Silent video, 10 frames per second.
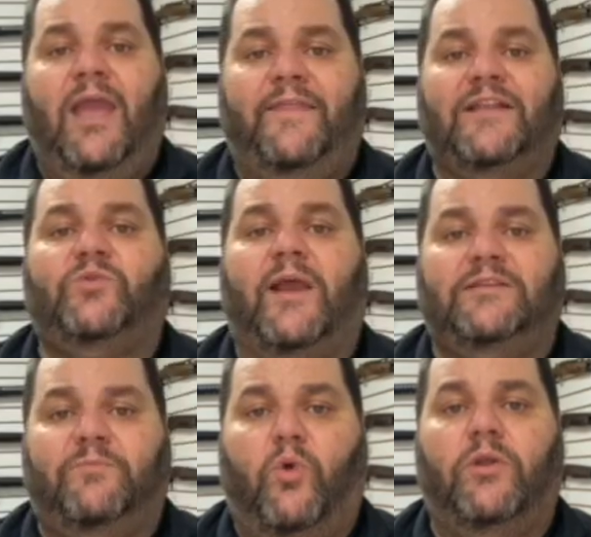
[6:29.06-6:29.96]
And that's why it's
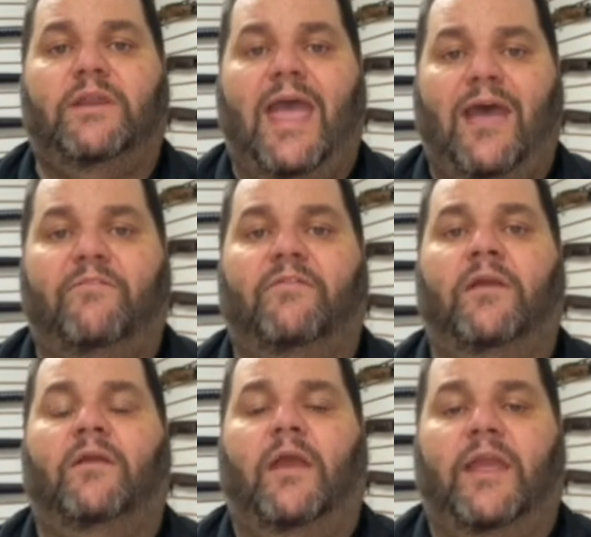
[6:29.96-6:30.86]
important to have
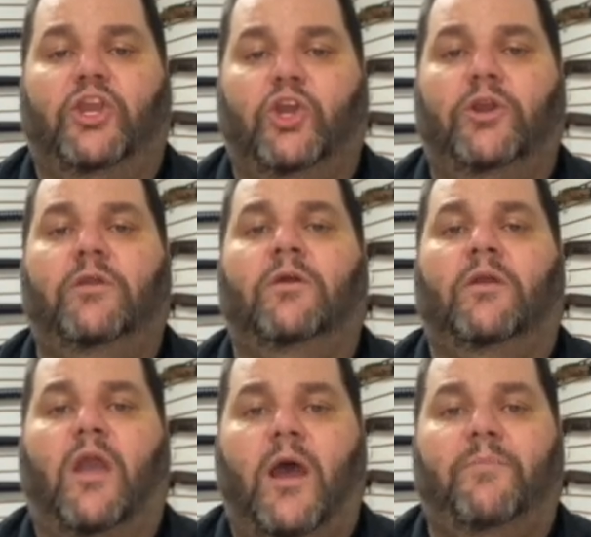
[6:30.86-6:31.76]
a good,
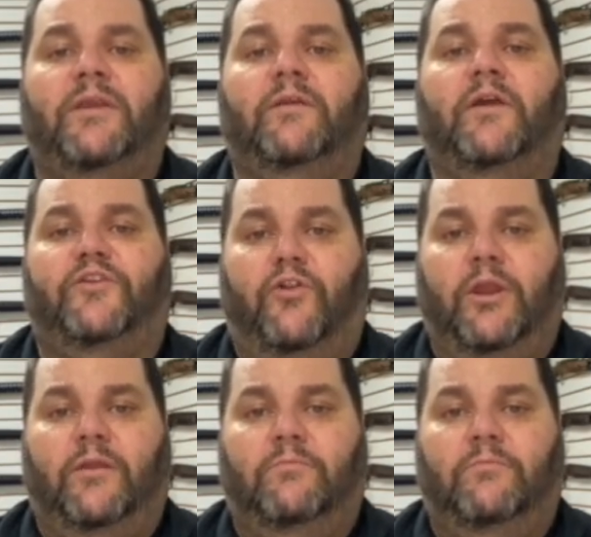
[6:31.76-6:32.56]
competent attorney.